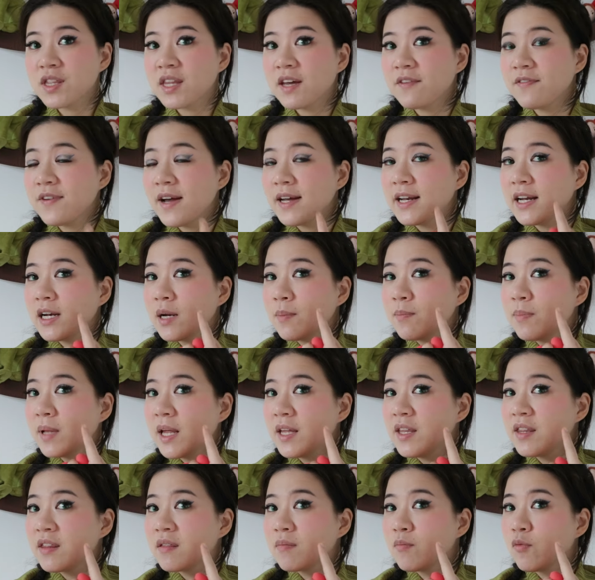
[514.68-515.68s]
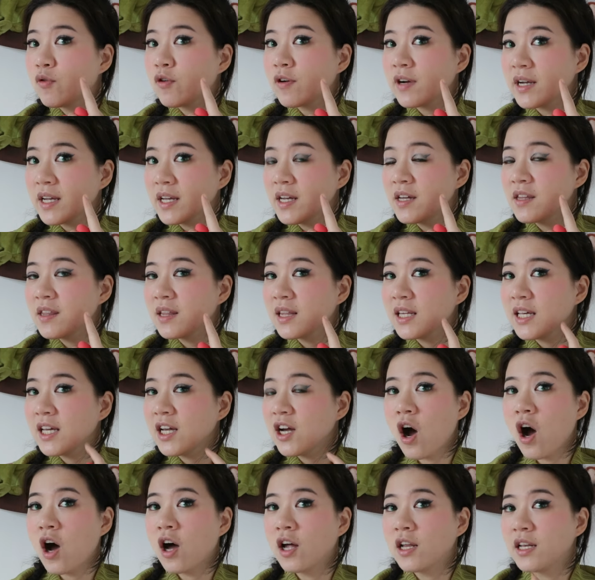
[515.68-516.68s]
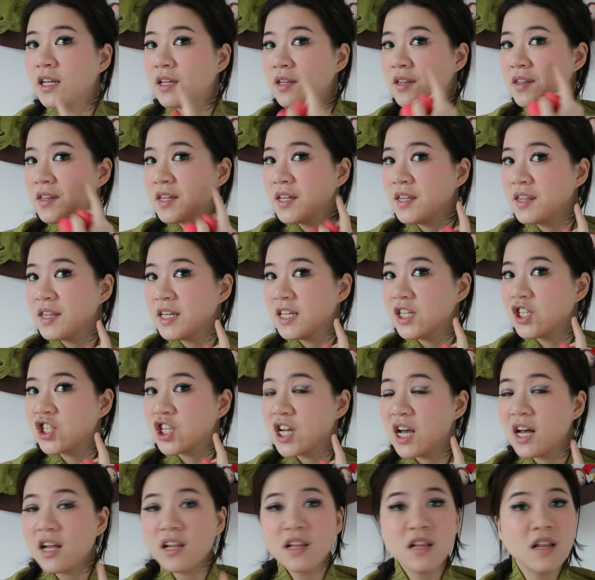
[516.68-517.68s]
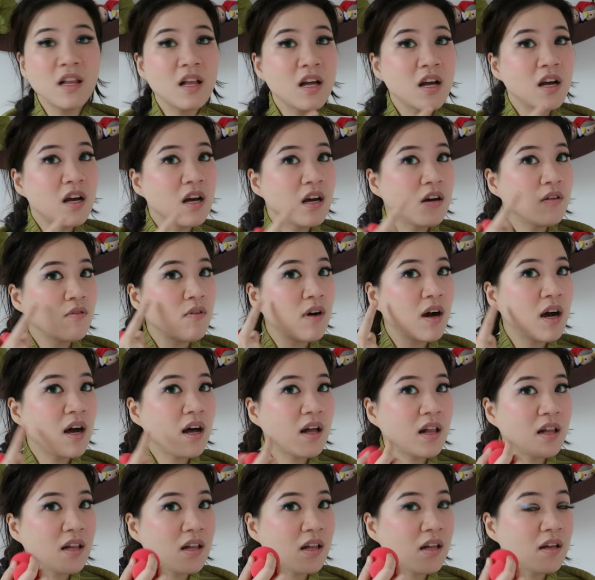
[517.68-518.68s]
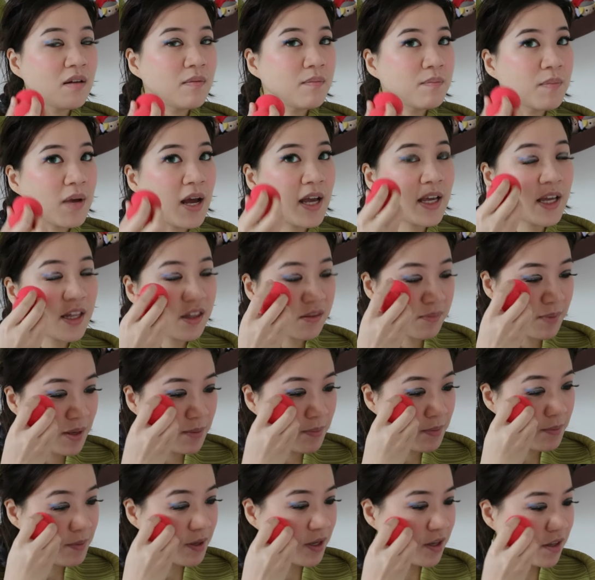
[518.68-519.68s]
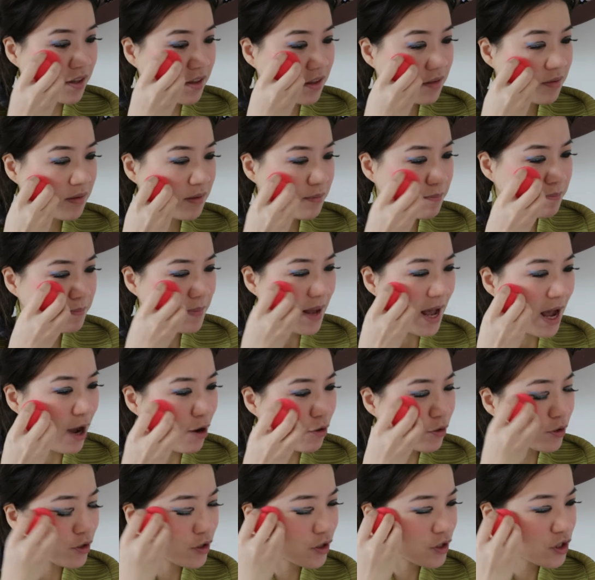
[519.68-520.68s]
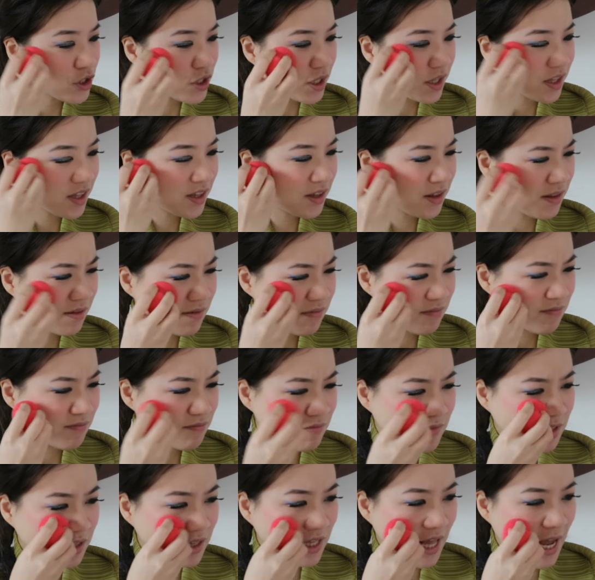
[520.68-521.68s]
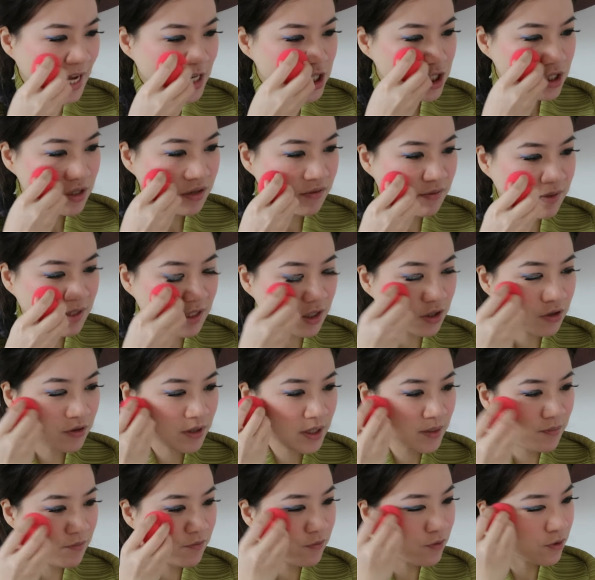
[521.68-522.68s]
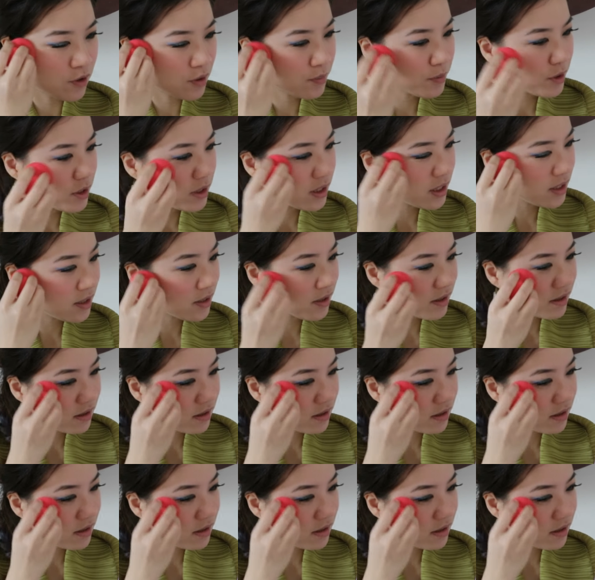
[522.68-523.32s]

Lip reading: I find that it blends more easily on the CC gel. Well, I guess maybe because powder just clashes with the cream formula,